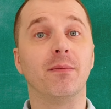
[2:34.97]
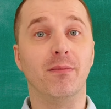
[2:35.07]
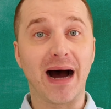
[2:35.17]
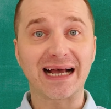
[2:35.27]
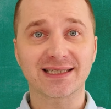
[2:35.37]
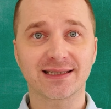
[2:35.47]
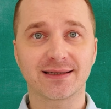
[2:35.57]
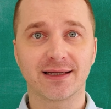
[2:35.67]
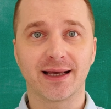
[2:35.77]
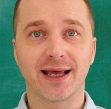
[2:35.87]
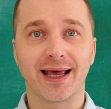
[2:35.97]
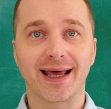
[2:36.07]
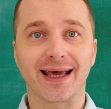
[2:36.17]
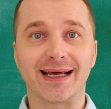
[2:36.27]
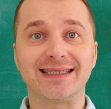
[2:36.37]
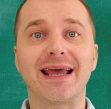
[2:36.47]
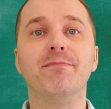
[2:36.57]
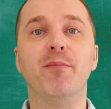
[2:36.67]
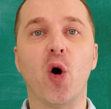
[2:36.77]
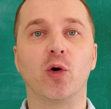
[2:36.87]
Must is a
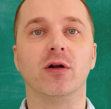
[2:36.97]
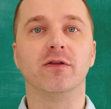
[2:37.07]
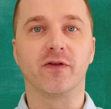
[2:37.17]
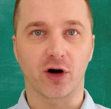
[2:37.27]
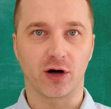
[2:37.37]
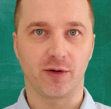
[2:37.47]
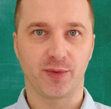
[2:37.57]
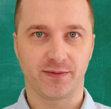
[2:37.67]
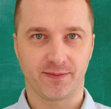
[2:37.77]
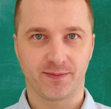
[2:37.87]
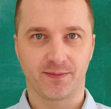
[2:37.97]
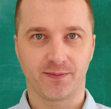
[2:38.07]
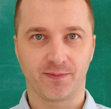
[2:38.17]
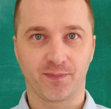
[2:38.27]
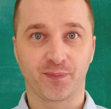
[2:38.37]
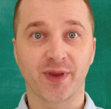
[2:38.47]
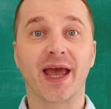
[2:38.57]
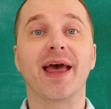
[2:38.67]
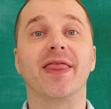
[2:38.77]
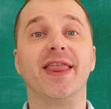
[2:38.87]
modal verb.
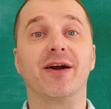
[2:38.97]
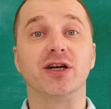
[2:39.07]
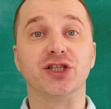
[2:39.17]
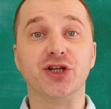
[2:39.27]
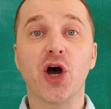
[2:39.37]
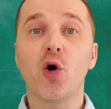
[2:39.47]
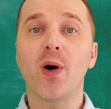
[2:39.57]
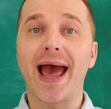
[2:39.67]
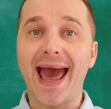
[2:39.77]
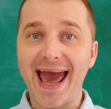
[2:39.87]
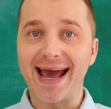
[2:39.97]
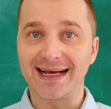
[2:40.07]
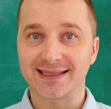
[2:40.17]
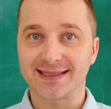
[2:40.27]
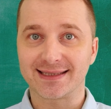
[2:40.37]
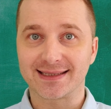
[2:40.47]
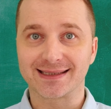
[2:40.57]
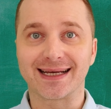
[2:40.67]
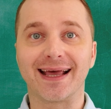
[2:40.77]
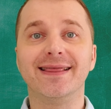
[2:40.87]
There is no
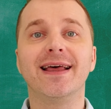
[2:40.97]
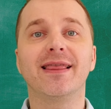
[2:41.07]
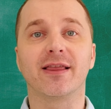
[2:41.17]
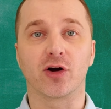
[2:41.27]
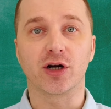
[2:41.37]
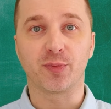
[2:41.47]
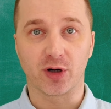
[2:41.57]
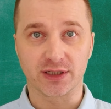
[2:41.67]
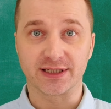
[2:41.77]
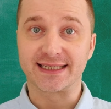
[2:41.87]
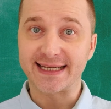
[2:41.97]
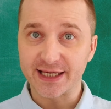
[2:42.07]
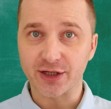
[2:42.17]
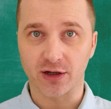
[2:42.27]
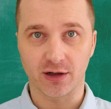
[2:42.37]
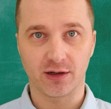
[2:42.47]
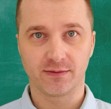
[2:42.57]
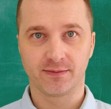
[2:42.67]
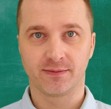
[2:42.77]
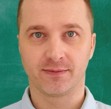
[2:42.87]
S in the third person singular.
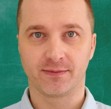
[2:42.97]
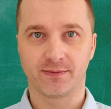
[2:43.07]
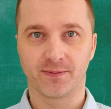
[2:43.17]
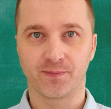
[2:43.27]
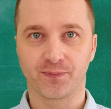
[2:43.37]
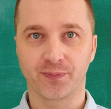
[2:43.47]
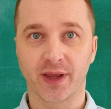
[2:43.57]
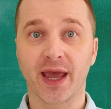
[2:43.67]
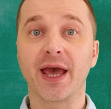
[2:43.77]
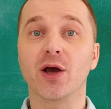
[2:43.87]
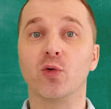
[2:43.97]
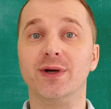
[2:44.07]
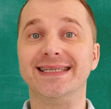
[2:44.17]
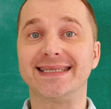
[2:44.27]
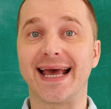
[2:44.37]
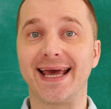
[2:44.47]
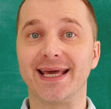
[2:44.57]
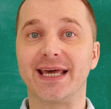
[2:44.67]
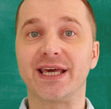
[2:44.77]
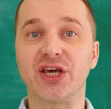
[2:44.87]
We say
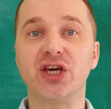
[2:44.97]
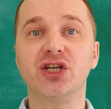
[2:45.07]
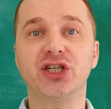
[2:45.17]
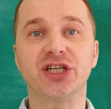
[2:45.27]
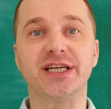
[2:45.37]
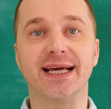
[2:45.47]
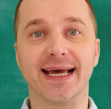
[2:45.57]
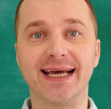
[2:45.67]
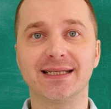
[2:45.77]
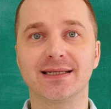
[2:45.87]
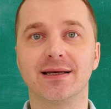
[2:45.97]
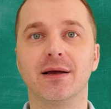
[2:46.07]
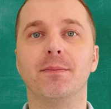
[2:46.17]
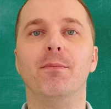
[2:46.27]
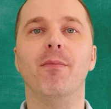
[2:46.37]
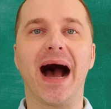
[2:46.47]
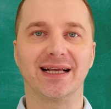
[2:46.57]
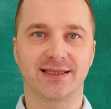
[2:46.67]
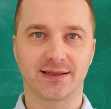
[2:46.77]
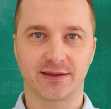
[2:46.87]
he, she, it
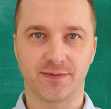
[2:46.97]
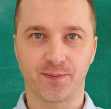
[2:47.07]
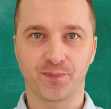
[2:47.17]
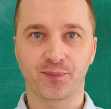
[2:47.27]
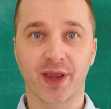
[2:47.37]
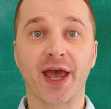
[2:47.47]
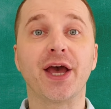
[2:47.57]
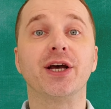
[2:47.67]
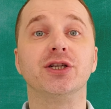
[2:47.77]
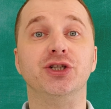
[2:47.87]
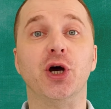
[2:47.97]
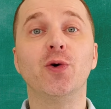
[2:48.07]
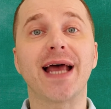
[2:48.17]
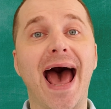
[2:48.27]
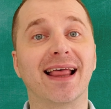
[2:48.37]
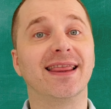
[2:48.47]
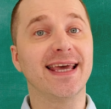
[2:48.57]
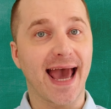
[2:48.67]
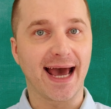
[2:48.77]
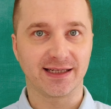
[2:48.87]
must. Don't add
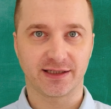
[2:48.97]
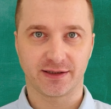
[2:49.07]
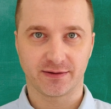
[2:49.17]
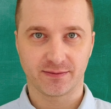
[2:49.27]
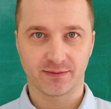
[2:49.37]
the S.